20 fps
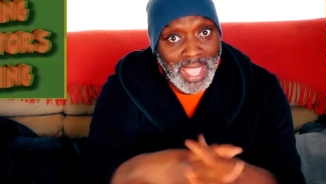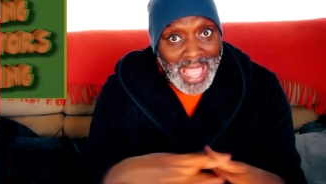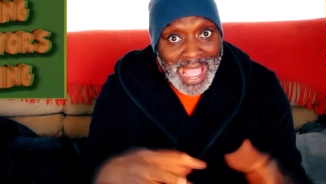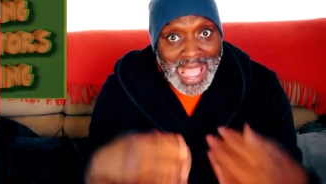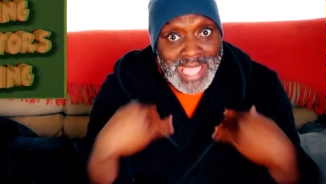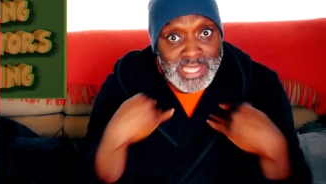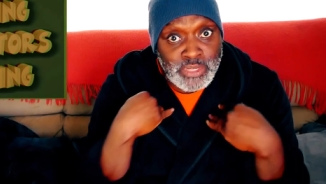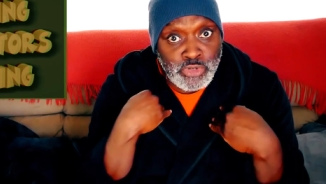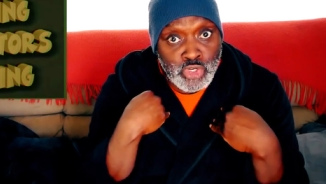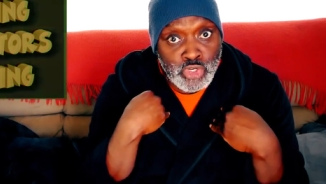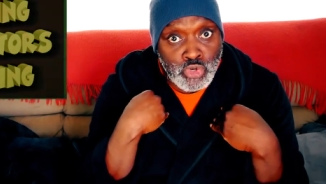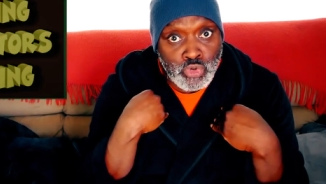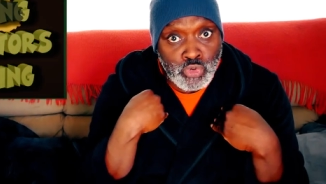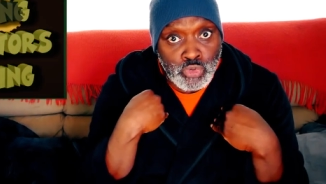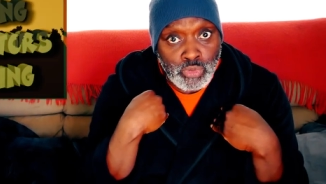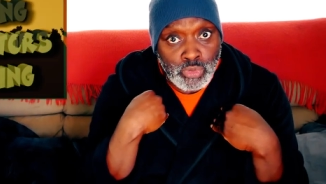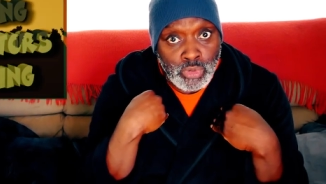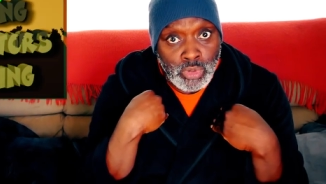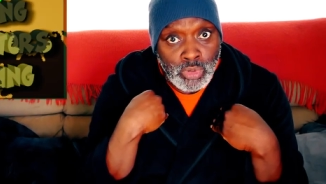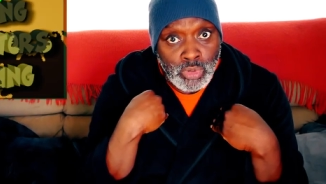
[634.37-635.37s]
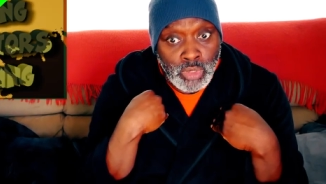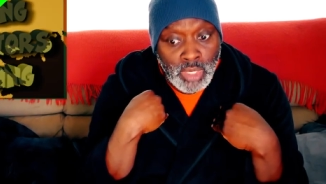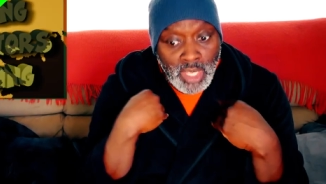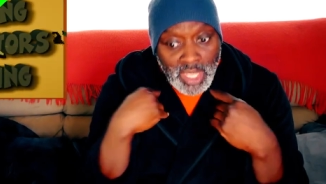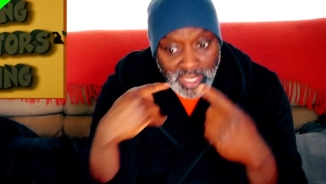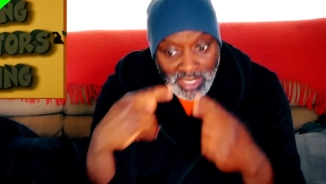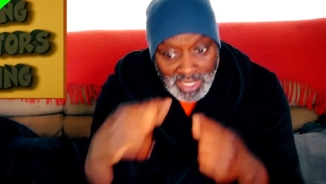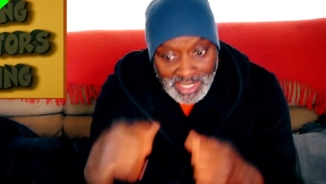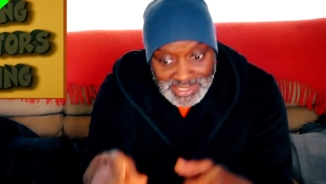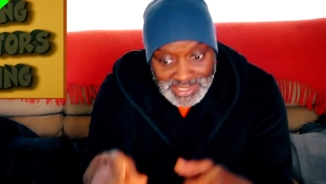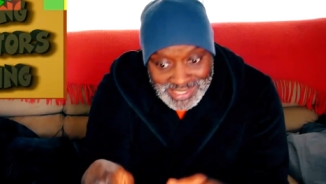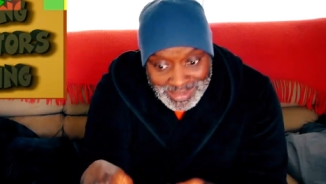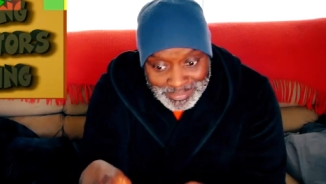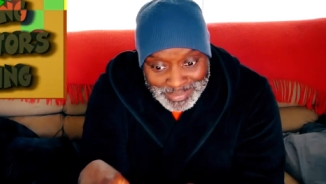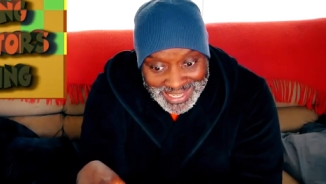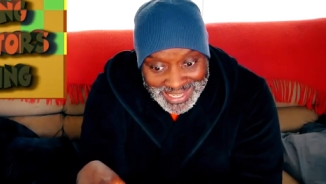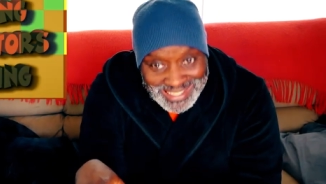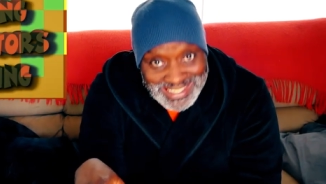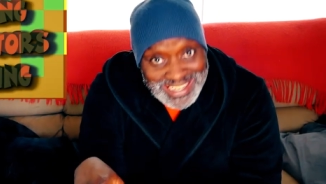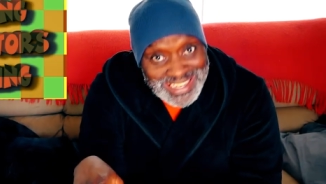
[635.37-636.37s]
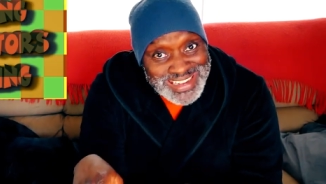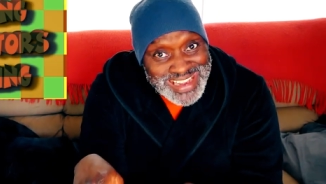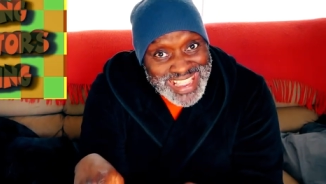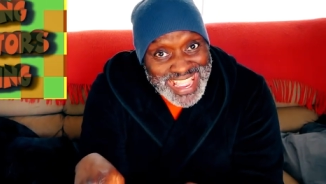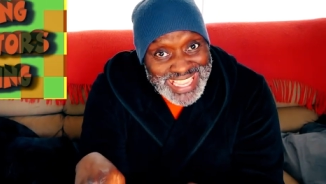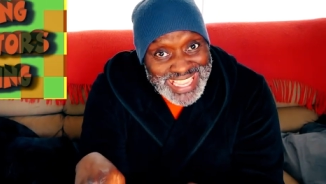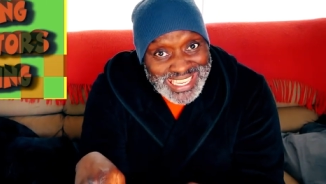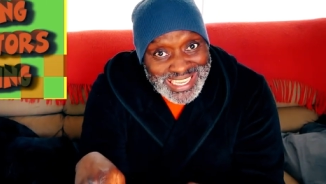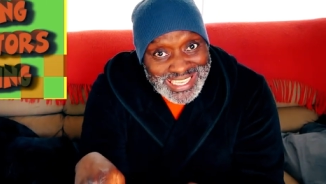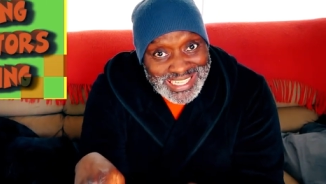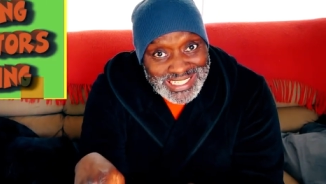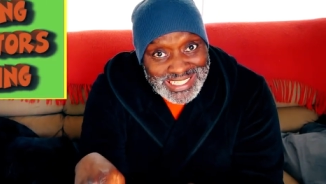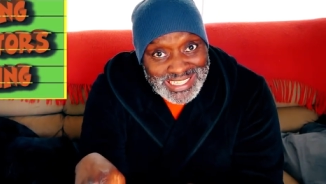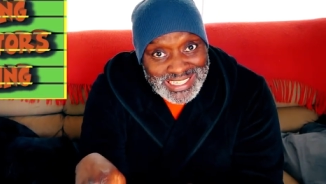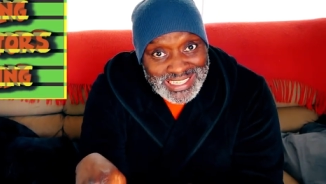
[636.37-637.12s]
I do, unless I'm getting a nugget.